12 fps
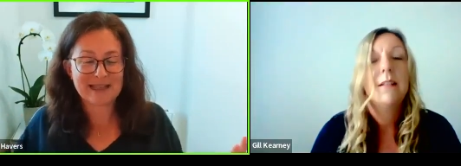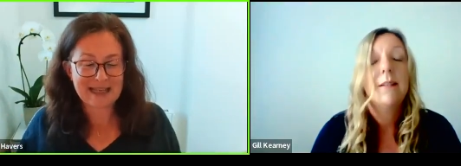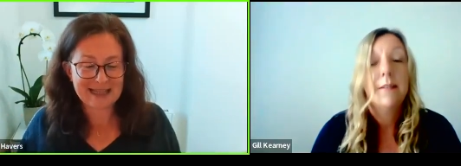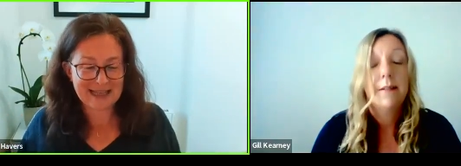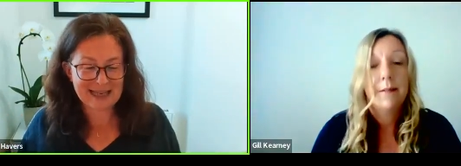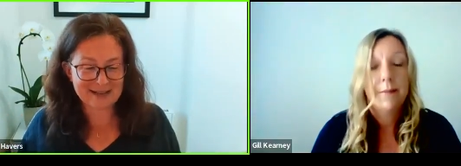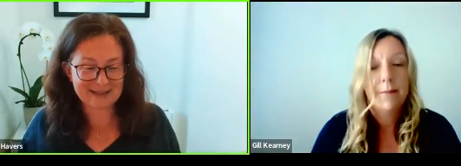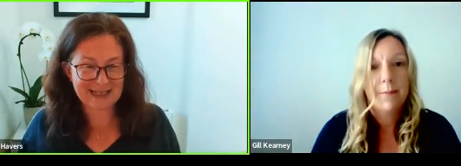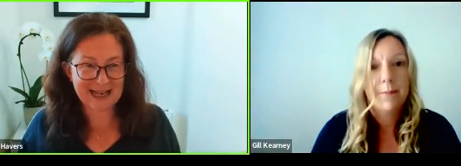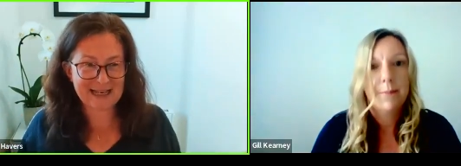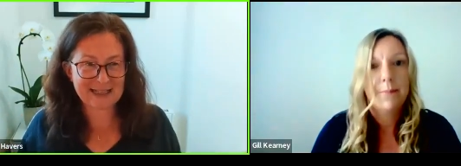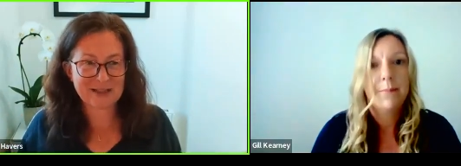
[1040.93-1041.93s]
Speaker 1: anything else to
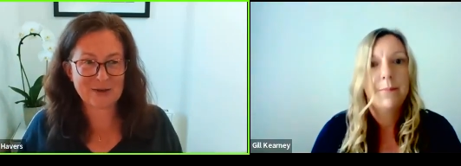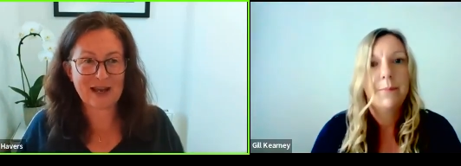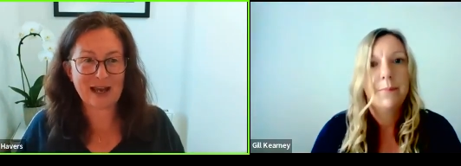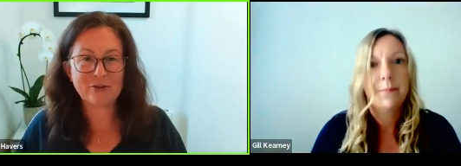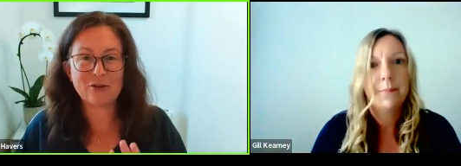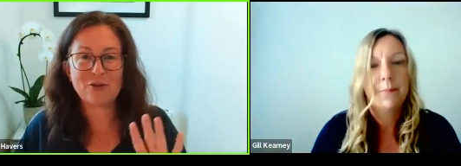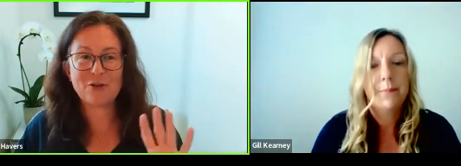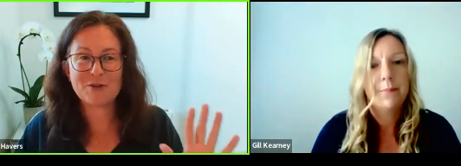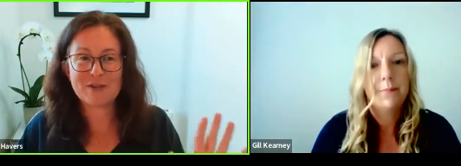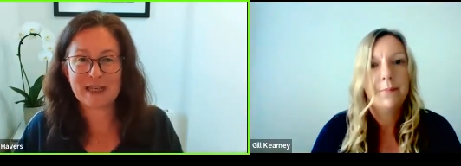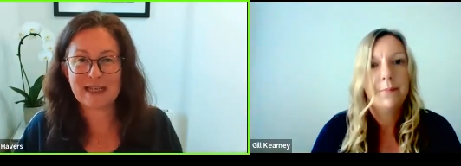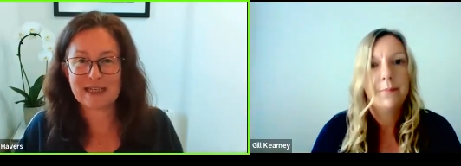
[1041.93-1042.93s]
add to how you use
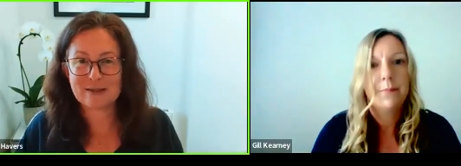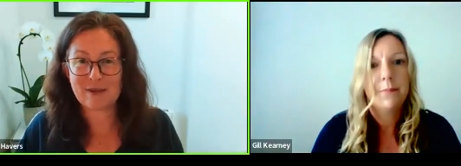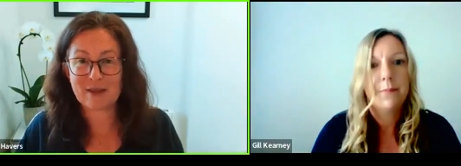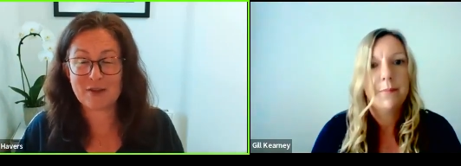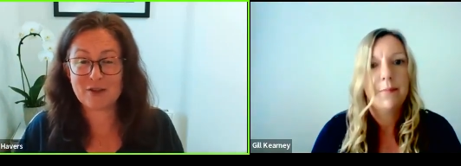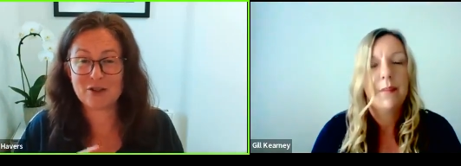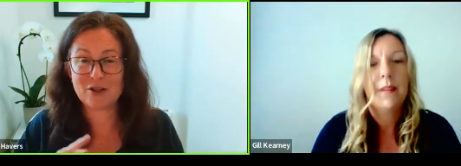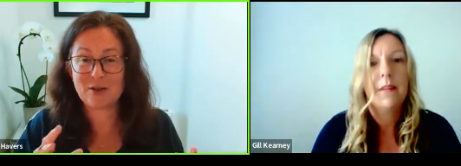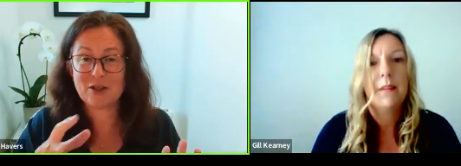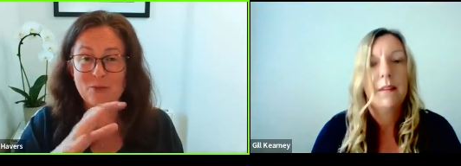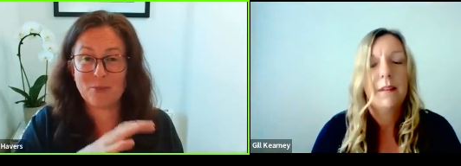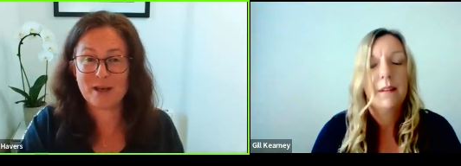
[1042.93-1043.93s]
the Helix method, you know,
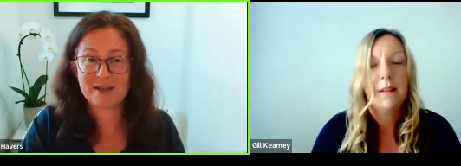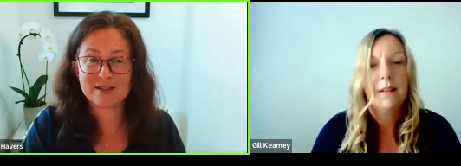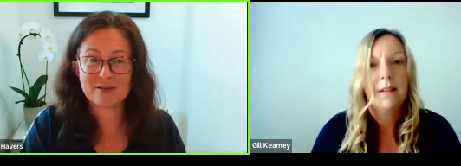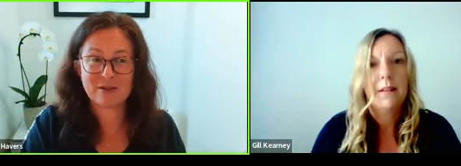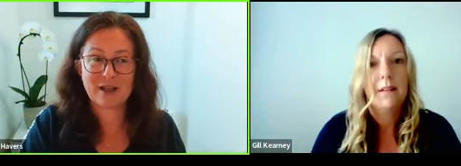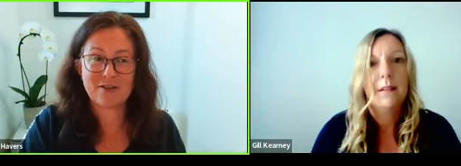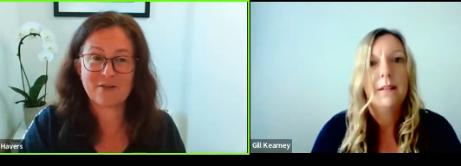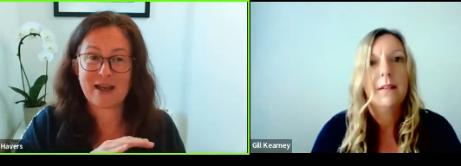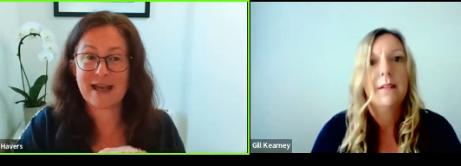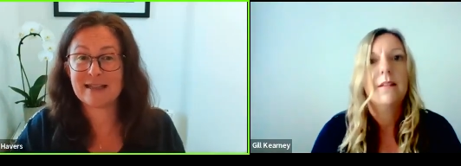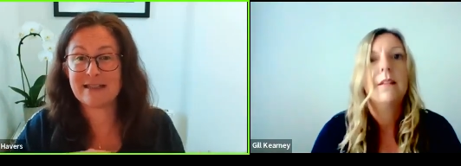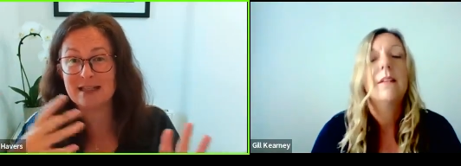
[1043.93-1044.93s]
in your personal life
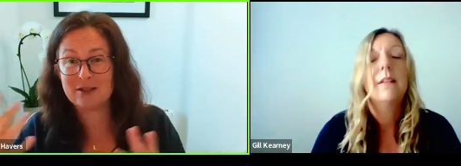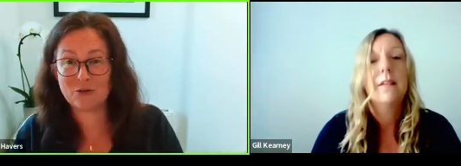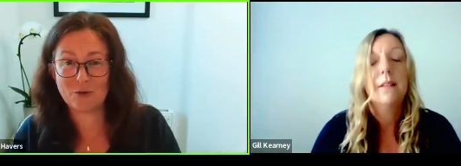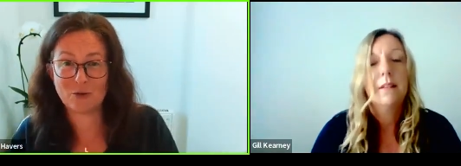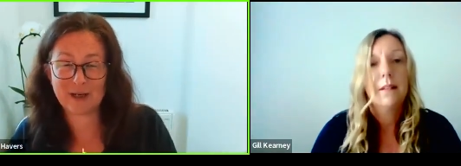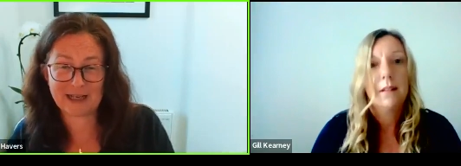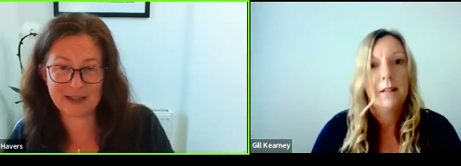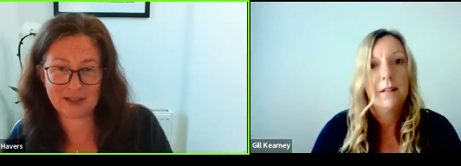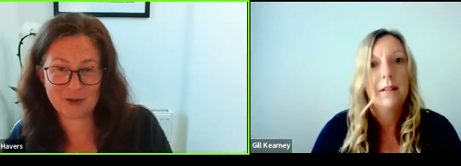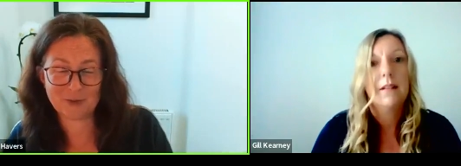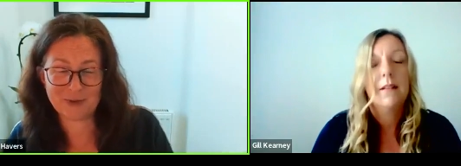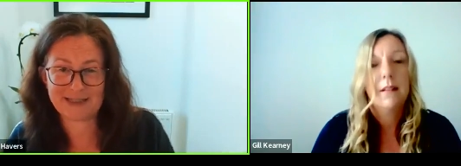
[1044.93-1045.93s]
and in your and in
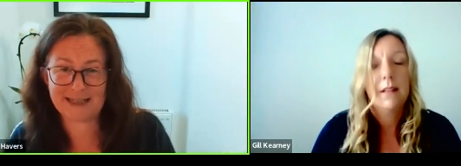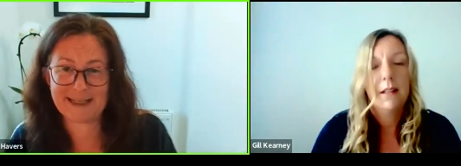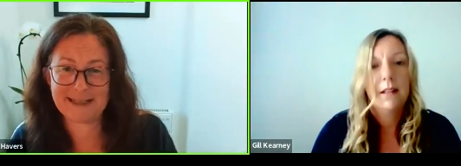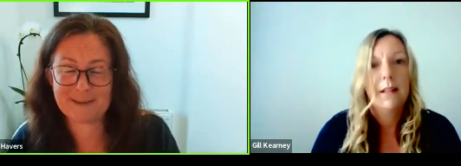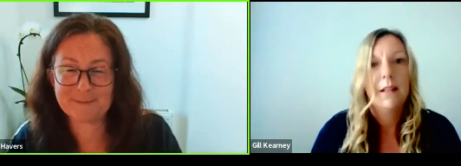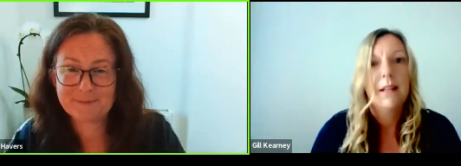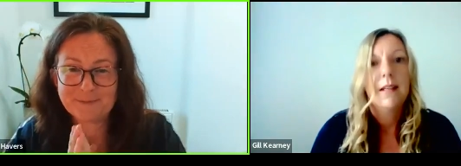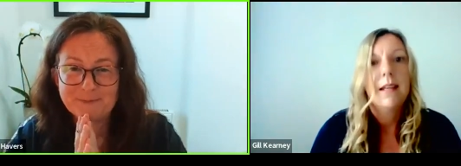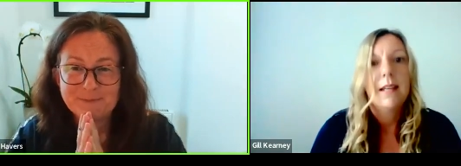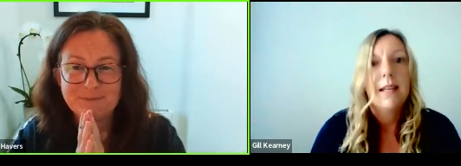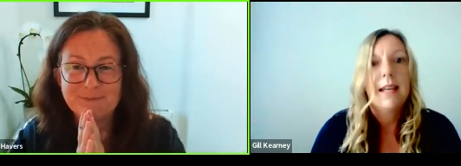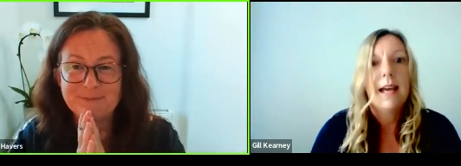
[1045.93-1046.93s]
your business.
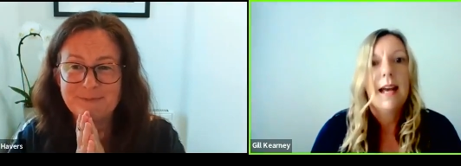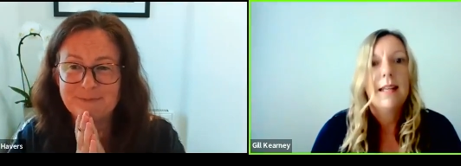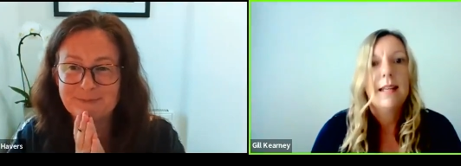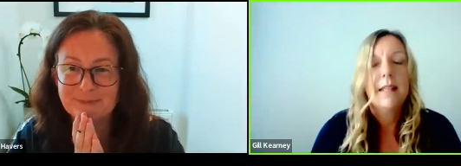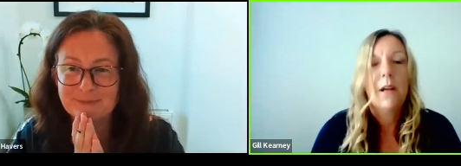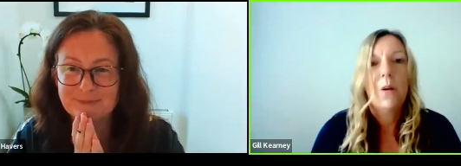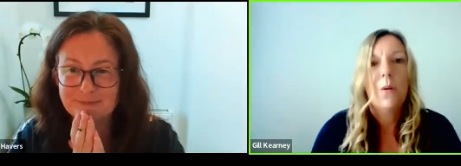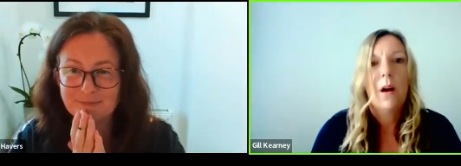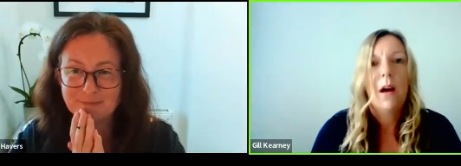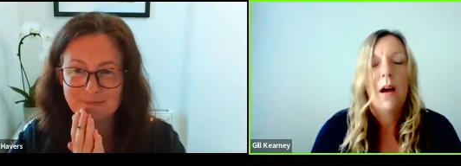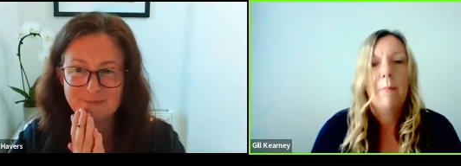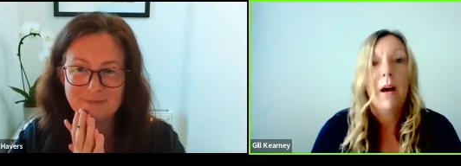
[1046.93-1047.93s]
Speaker 2: Yeah, so
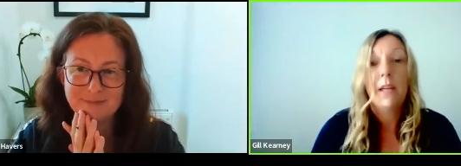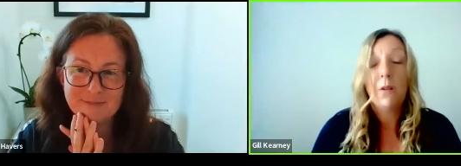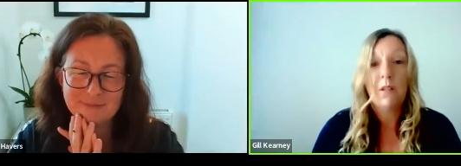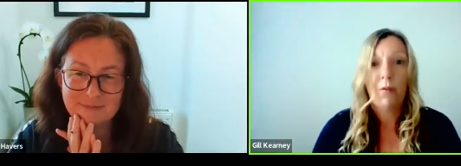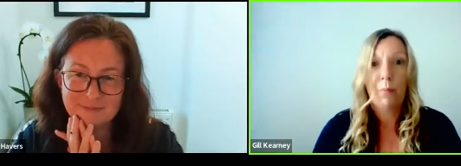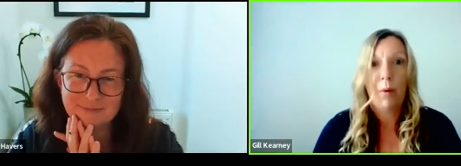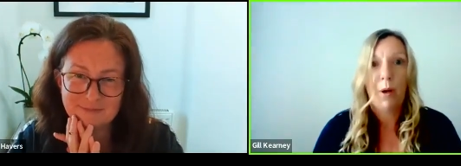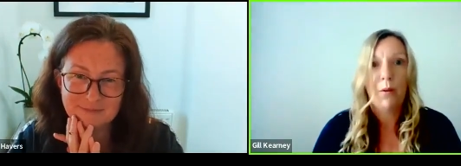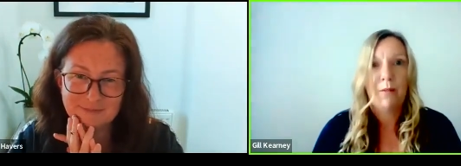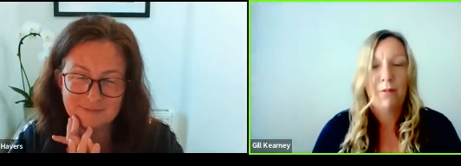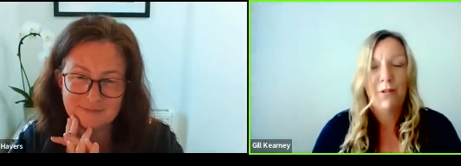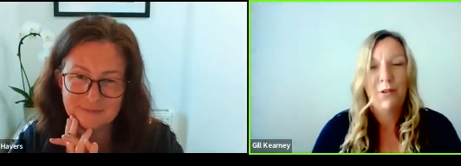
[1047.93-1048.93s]
um, I use it for
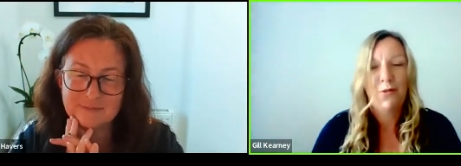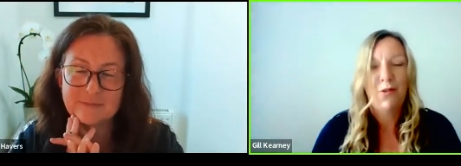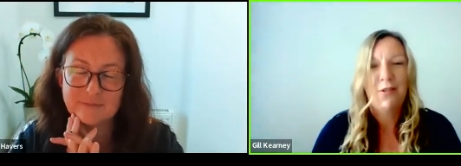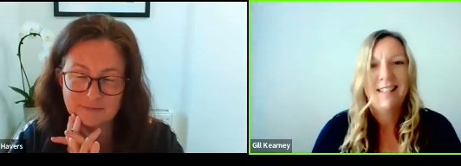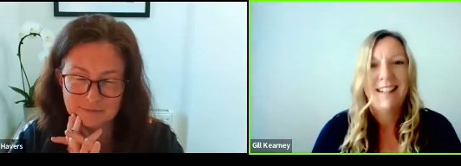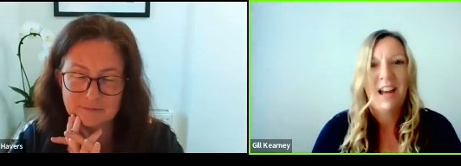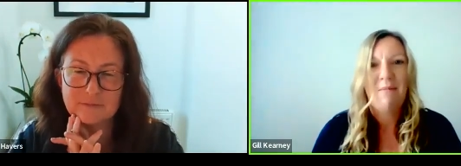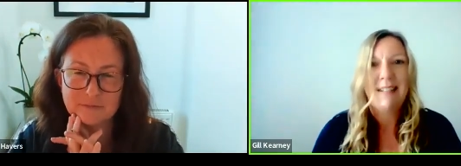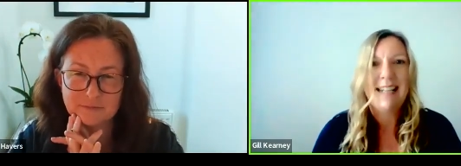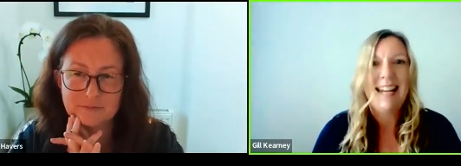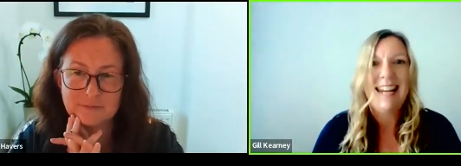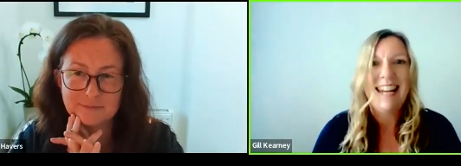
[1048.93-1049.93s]
both for sure
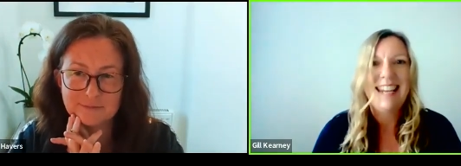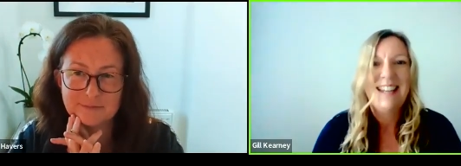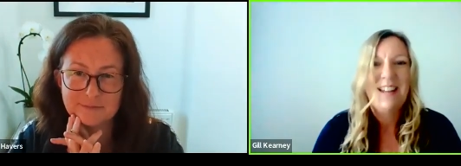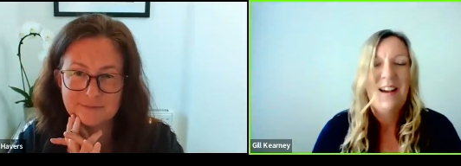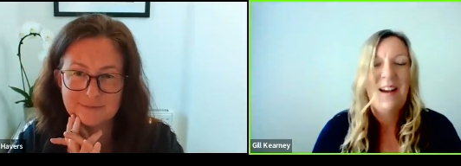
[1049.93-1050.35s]
um, daily.